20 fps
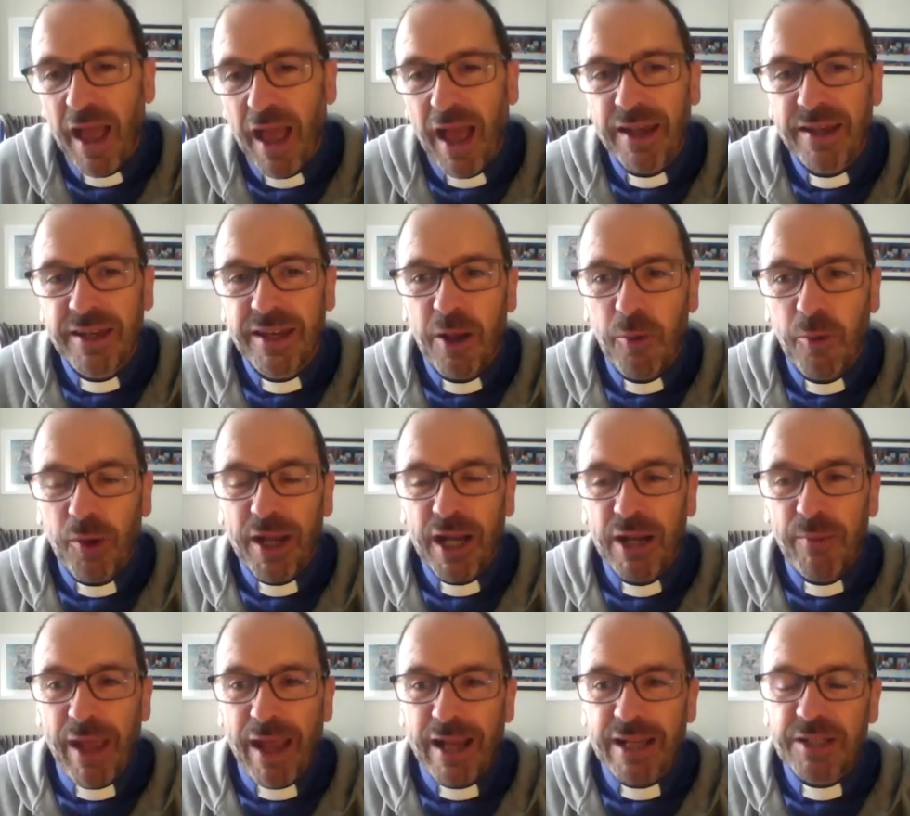And we're going
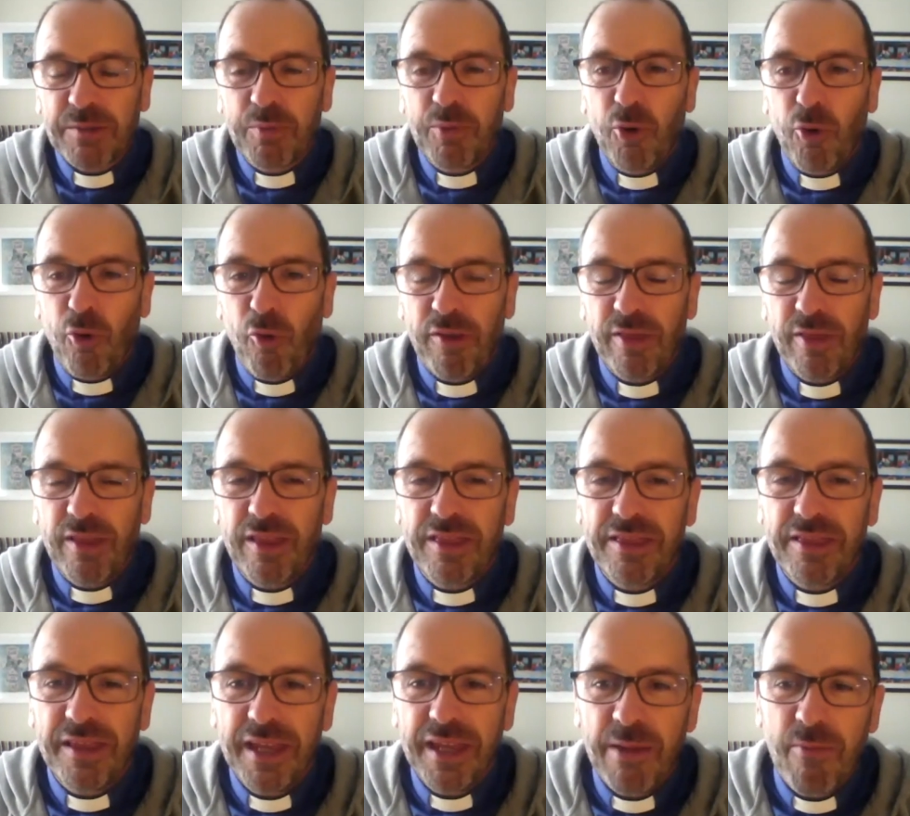to be exploring the
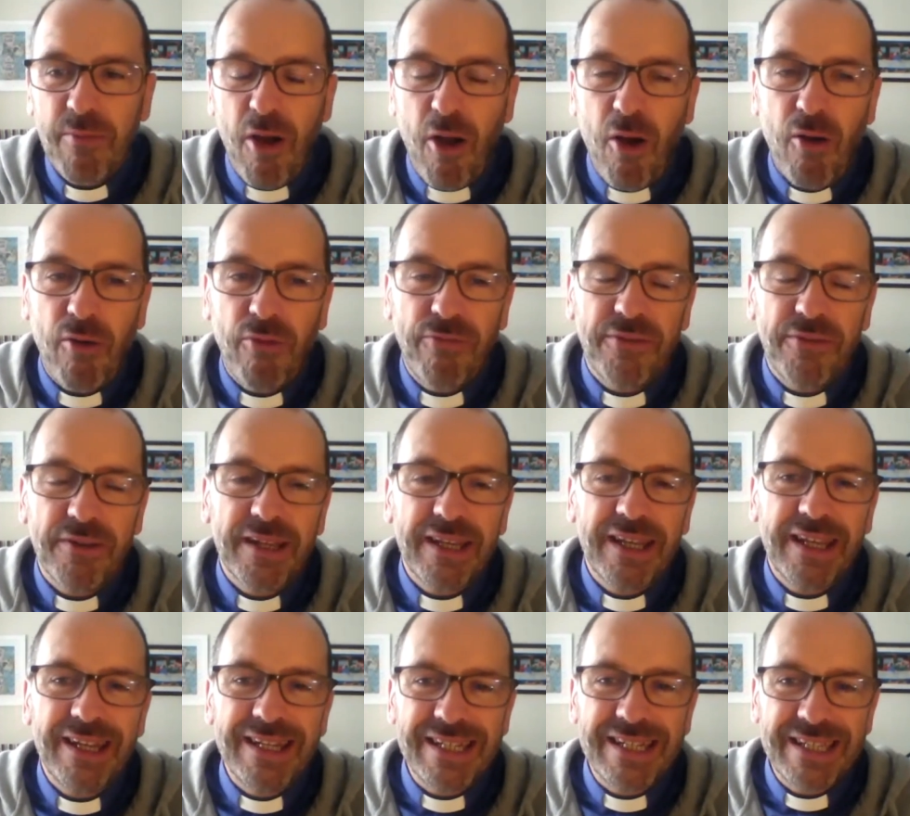theme of
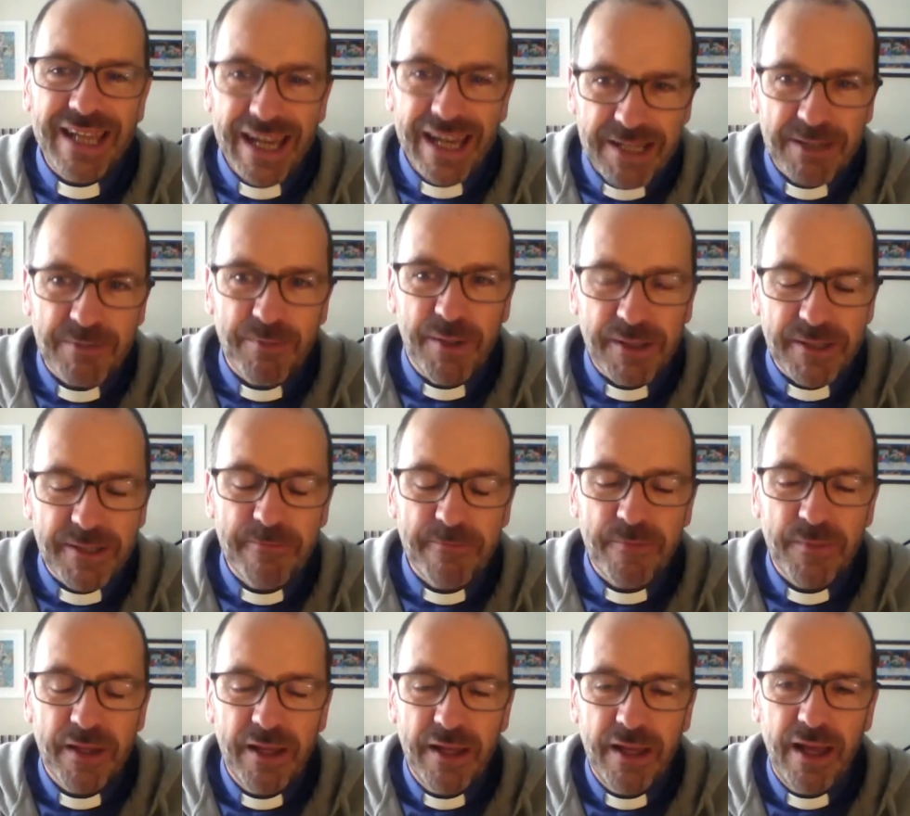contentment
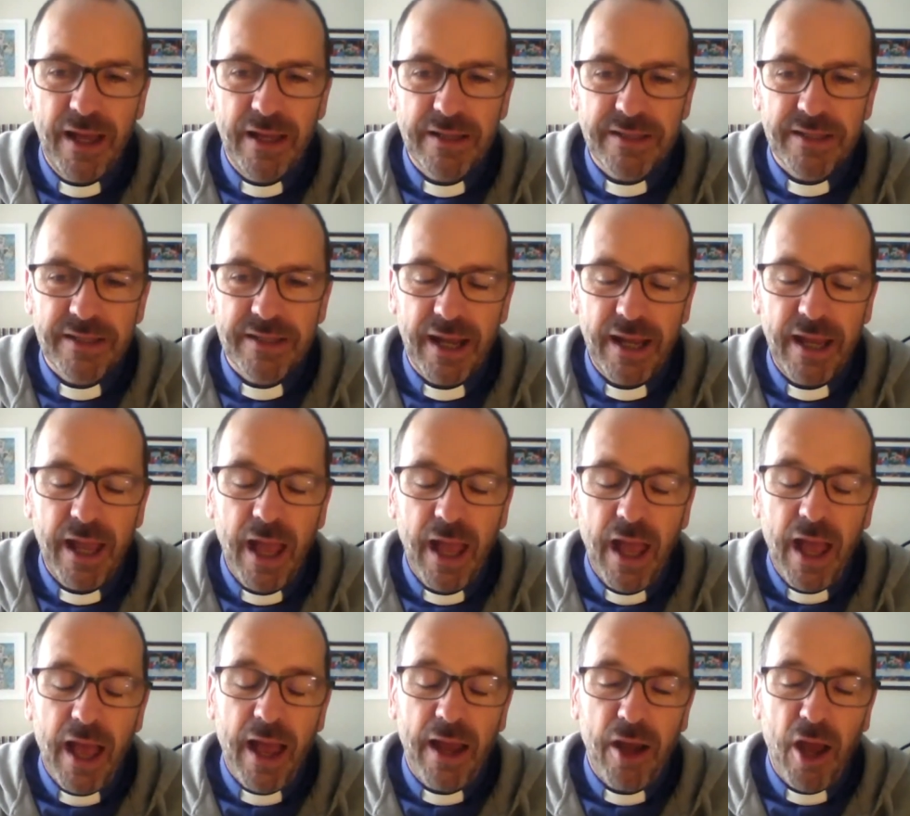today,
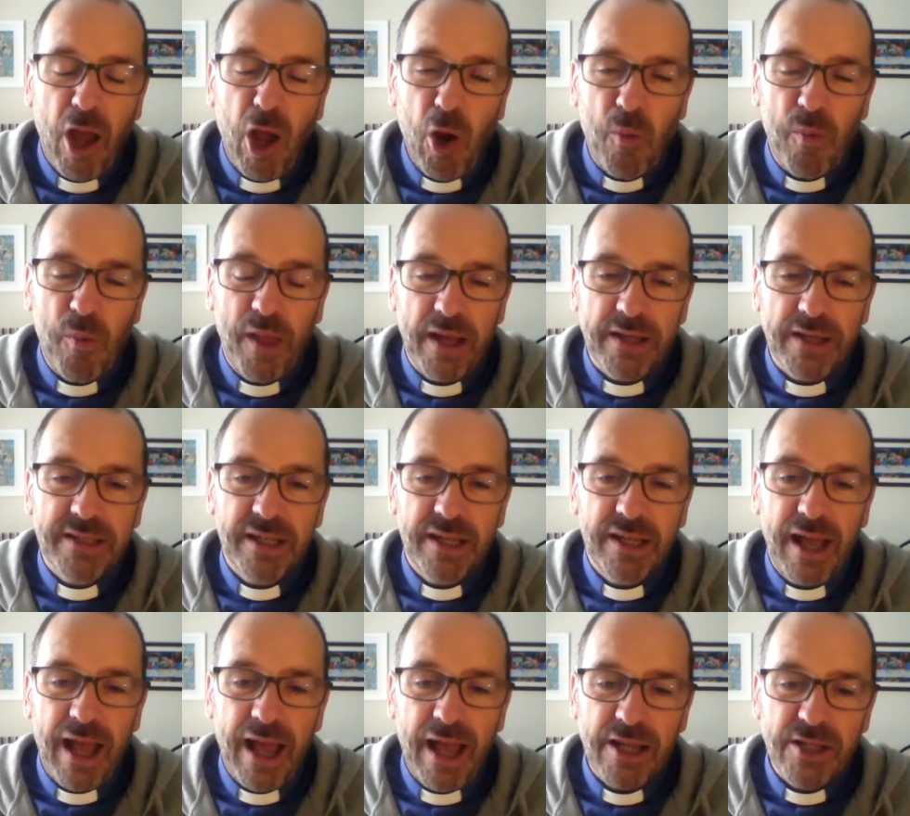and I hope that
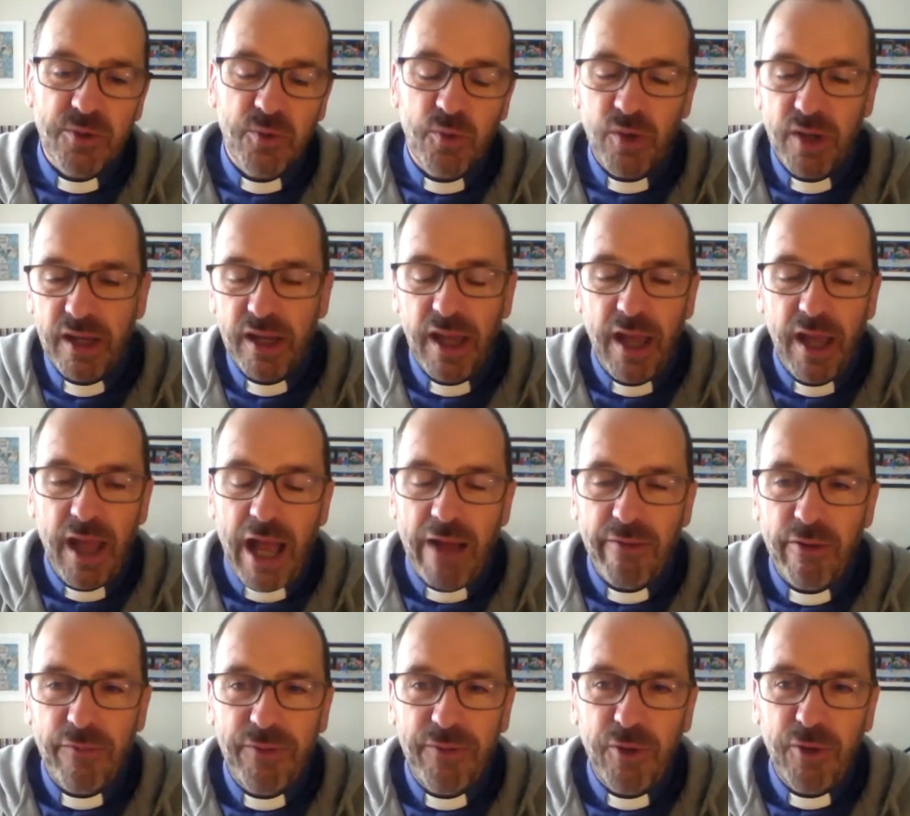as we
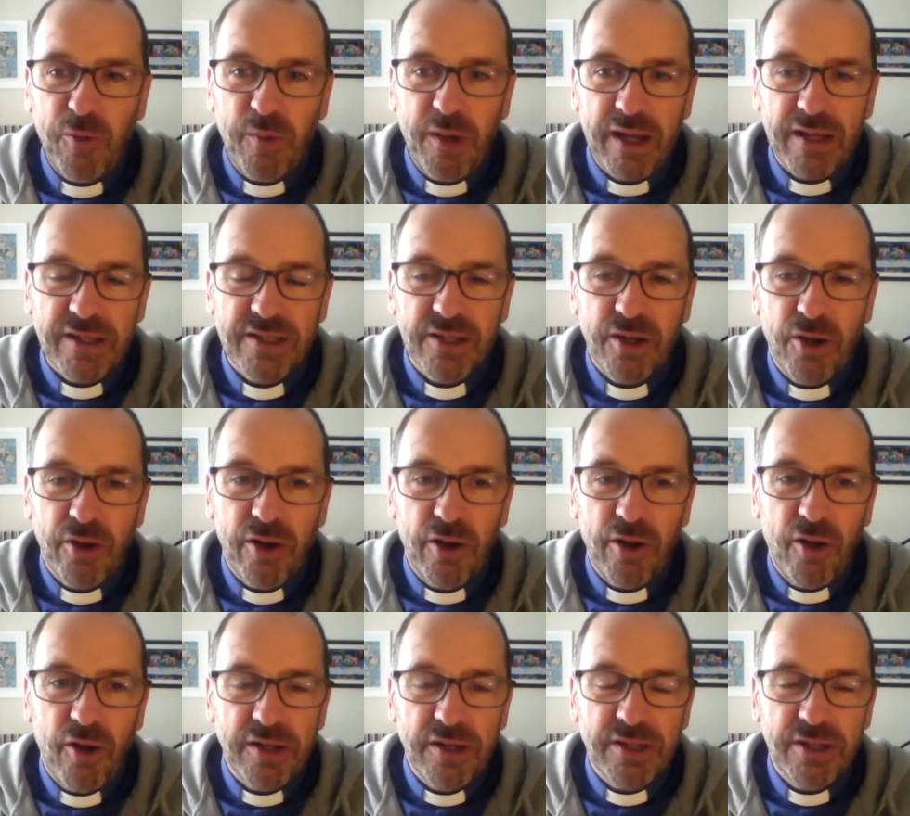have a few minutes
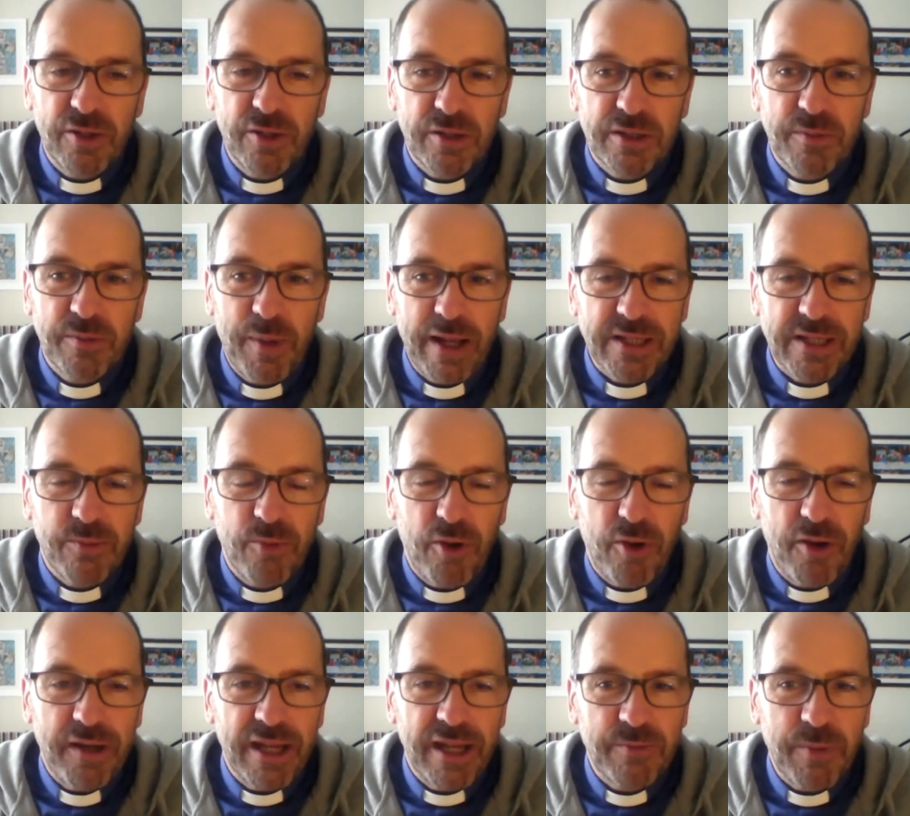online to bat some
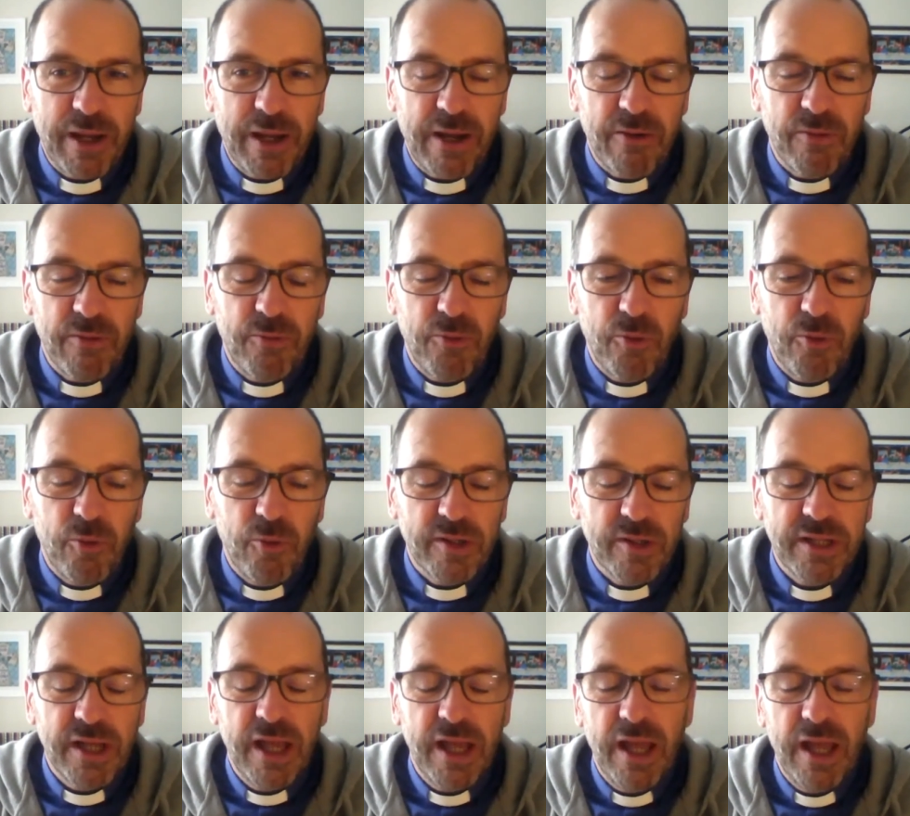ideas back and
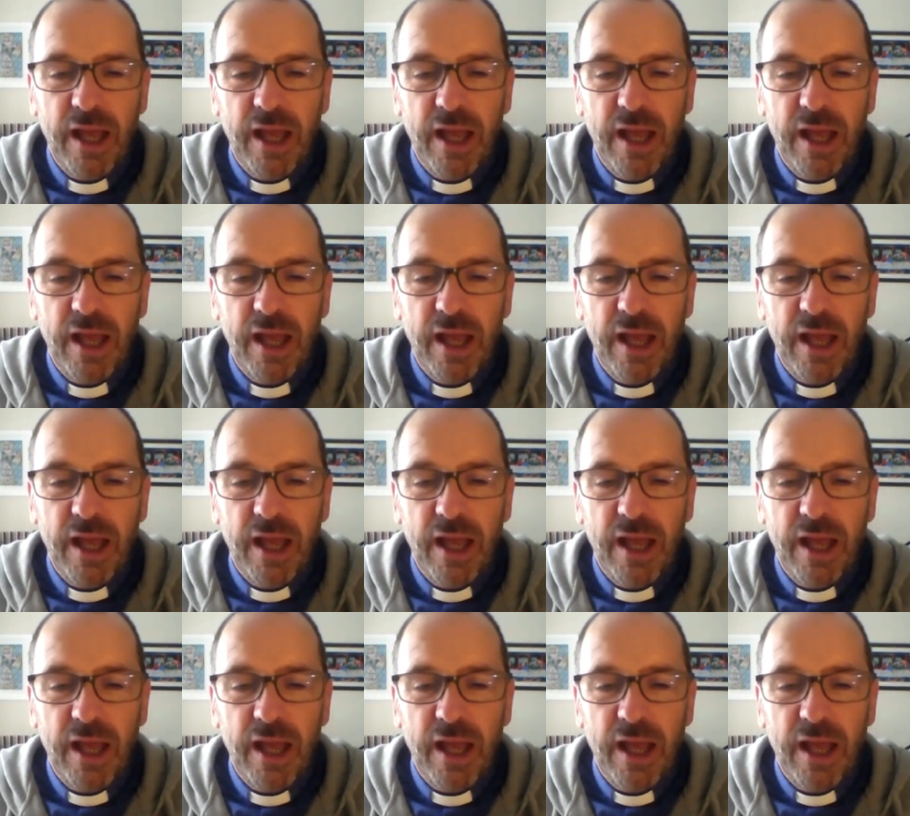forwards,